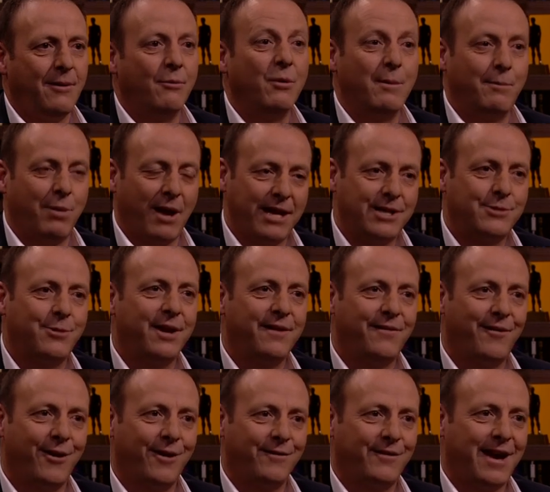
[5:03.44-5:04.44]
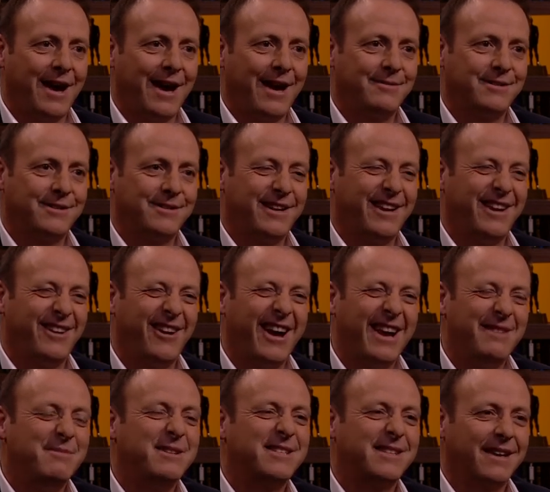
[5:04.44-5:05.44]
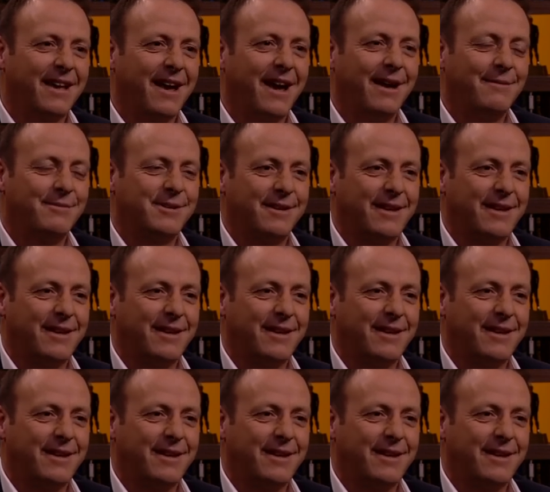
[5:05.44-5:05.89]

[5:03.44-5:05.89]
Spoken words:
we'd played 25 games and I hadn't missed a game.